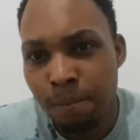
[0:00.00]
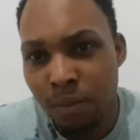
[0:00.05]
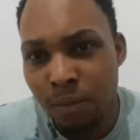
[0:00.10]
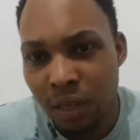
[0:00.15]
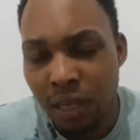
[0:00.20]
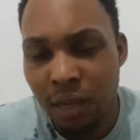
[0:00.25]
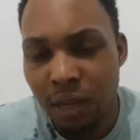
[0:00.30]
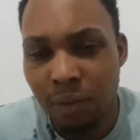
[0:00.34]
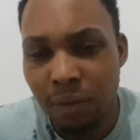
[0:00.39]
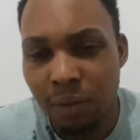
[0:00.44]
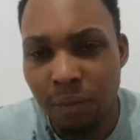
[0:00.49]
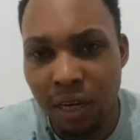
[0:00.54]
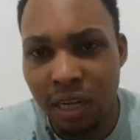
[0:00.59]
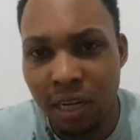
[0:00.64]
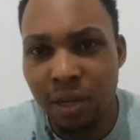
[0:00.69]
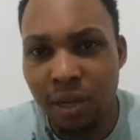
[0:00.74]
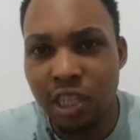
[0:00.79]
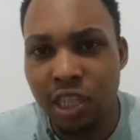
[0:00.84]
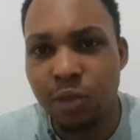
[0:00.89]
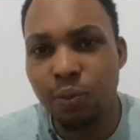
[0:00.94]
Yeah man, I'm
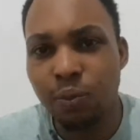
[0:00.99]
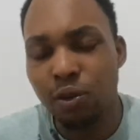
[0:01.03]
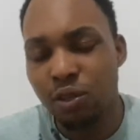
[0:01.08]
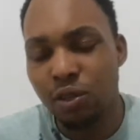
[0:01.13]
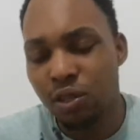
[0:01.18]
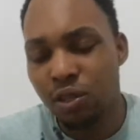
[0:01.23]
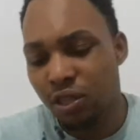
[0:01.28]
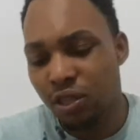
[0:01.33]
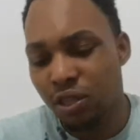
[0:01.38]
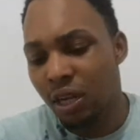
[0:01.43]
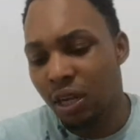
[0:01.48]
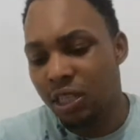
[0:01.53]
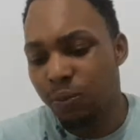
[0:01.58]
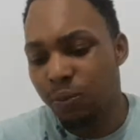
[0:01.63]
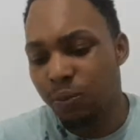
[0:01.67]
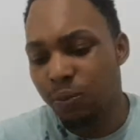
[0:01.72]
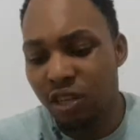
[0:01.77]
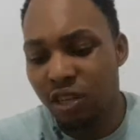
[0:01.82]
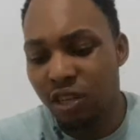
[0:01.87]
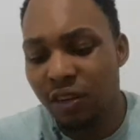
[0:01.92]
a Sponge, so
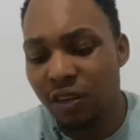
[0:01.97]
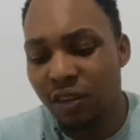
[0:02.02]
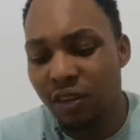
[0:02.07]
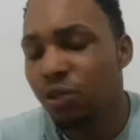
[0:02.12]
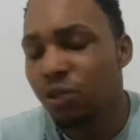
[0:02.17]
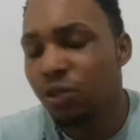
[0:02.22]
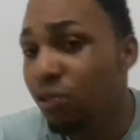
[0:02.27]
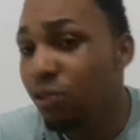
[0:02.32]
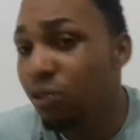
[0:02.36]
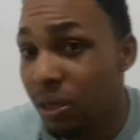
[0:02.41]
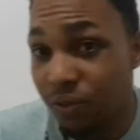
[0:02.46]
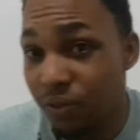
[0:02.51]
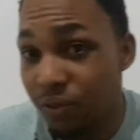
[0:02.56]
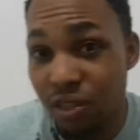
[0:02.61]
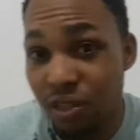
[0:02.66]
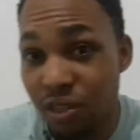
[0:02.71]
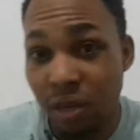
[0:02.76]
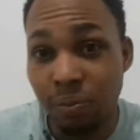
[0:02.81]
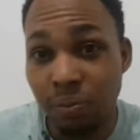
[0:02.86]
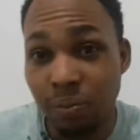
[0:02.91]
Sponge have a new rhythm for
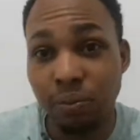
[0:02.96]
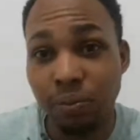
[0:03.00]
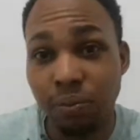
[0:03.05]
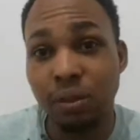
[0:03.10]
drop.